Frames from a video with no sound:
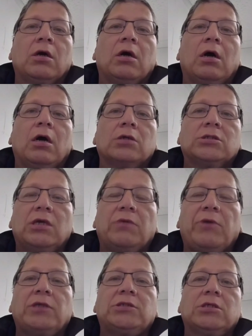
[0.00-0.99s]

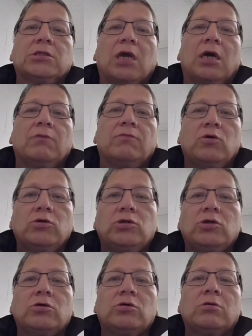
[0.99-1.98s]
CMHC is kind of new
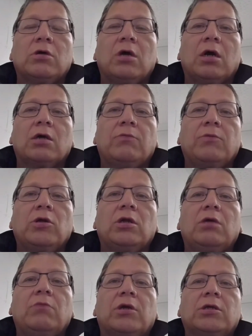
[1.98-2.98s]
to your
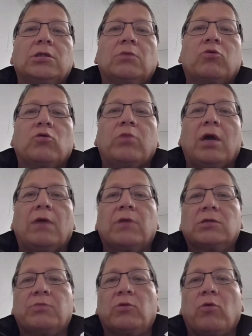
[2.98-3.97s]
community, but it's a program
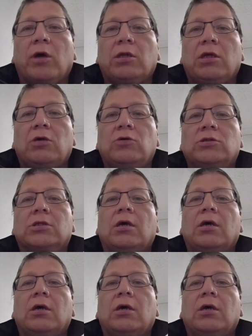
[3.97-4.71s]
that's been widely used